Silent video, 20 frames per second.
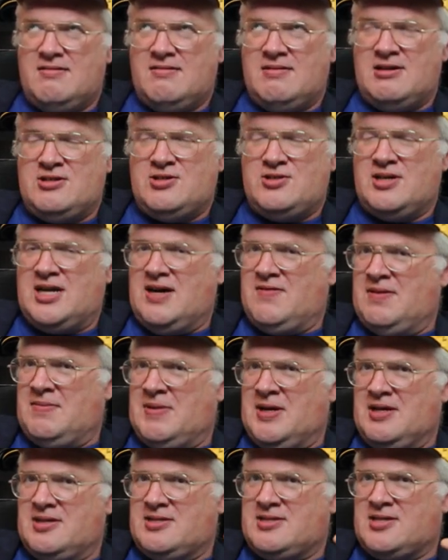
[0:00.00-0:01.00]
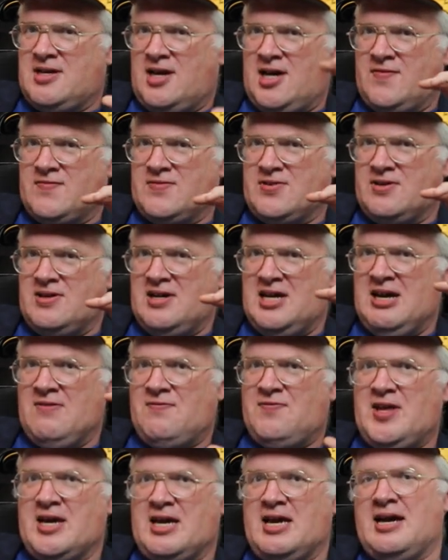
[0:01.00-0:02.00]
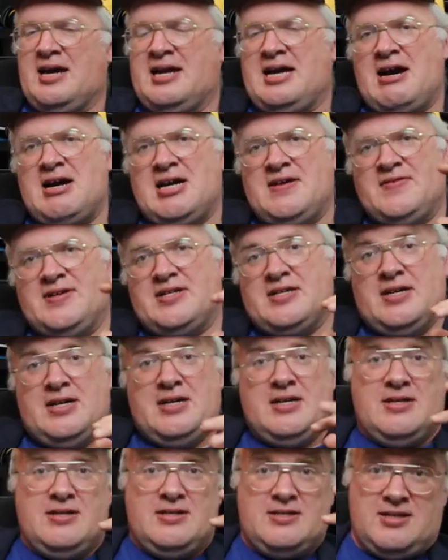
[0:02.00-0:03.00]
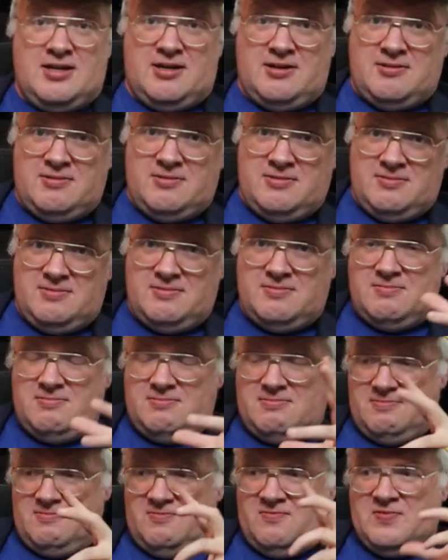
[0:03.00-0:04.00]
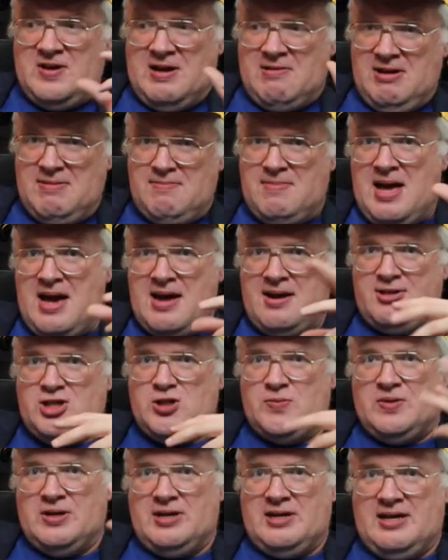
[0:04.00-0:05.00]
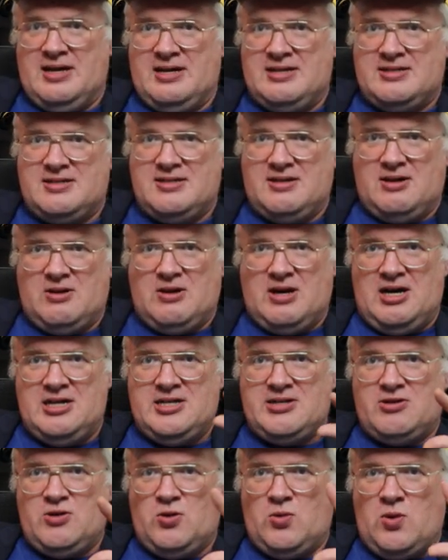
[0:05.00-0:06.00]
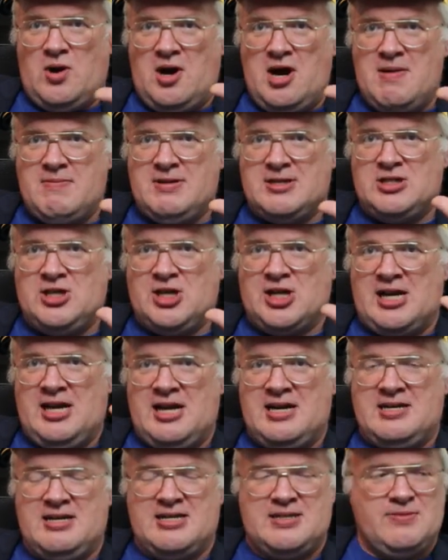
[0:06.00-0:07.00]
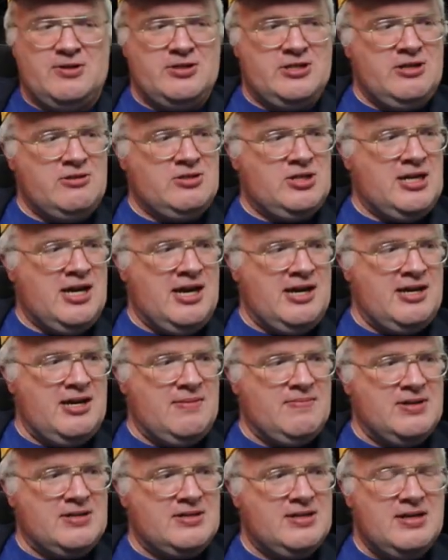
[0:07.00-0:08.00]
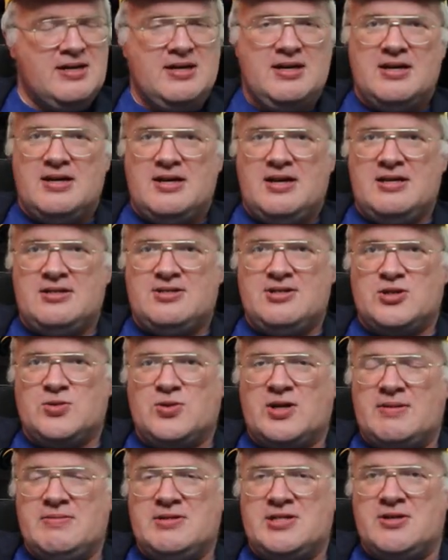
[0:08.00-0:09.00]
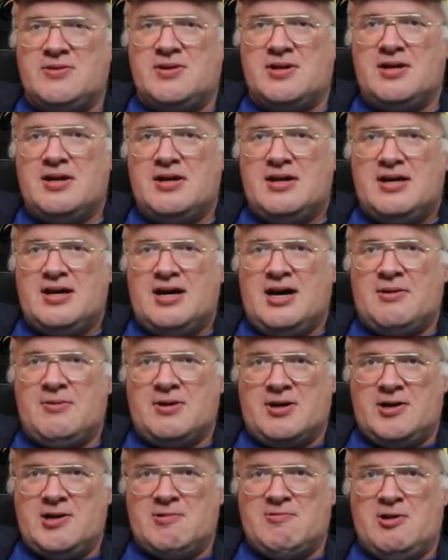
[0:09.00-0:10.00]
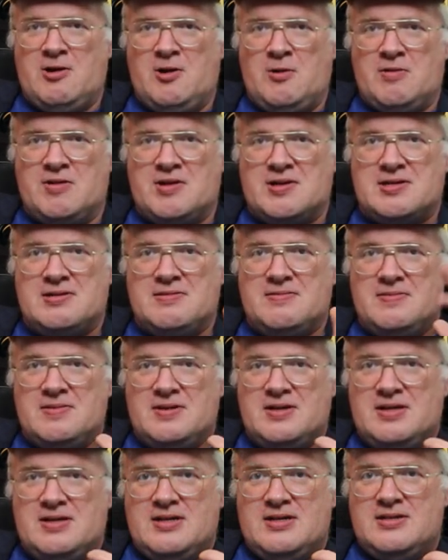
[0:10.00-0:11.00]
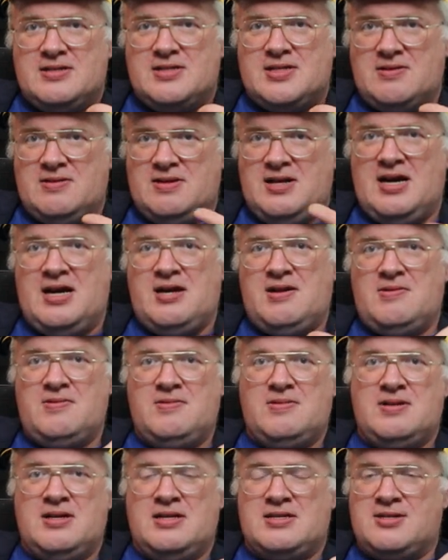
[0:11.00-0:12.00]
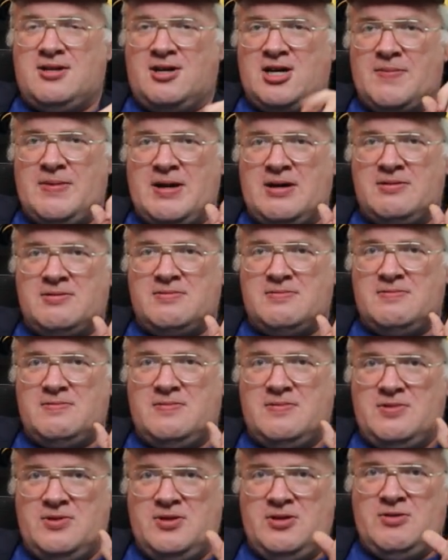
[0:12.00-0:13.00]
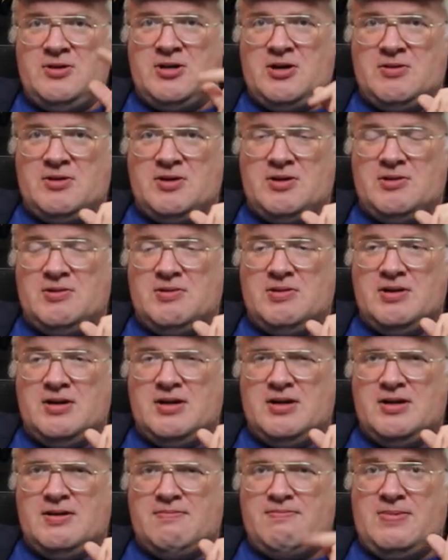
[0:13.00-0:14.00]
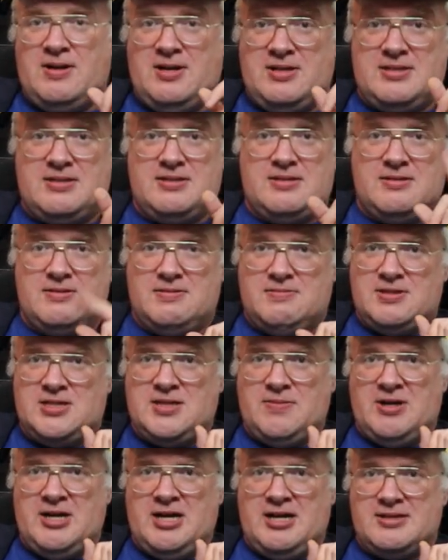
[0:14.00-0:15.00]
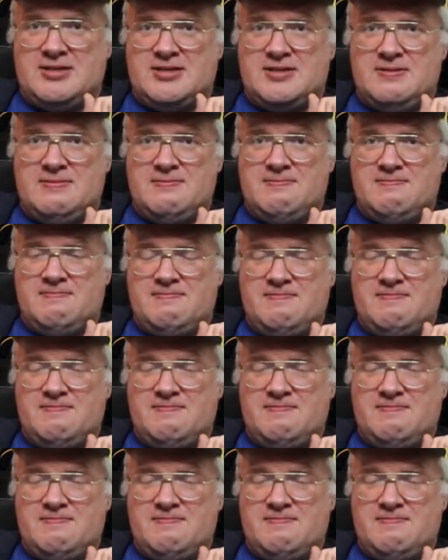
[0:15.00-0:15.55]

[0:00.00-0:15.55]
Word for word: they should have a bit softer if they can get out of it. So very manageable, and I don't know why I'm gesticulating this much, Susijengi, but it's just what I'm doing, and we're going to roll with it. So now let's talk about you know who, plus someone else.